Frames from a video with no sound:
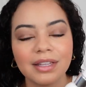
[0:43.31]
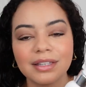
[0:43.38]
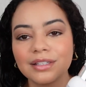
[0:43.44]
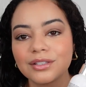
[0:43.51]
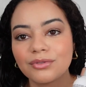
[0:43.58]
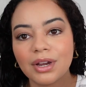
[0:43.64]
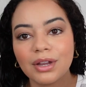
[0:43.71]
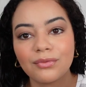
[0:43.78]
This
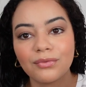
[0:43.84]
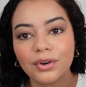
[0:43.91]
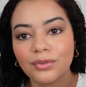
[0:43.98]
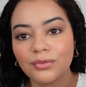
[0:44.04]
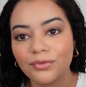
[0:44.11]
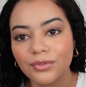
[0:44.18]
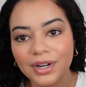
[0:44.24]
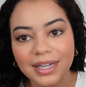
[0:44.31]
is great for
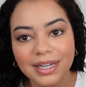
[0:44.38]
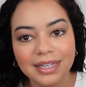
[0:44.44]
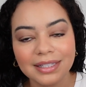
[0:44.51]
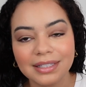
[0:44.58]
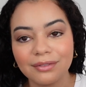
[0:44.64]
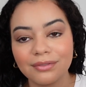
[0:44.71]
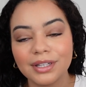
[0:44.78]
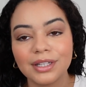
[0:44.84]

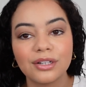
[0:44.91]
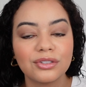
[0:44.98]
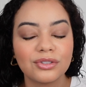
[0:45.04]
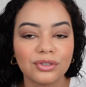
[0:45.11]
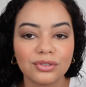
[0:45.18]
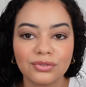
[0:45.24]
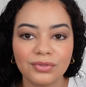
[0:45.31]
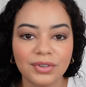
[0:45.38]
frizz. It really
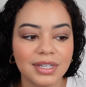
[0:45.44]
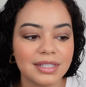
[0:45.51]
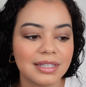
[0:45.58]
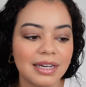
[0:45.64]
controls frizz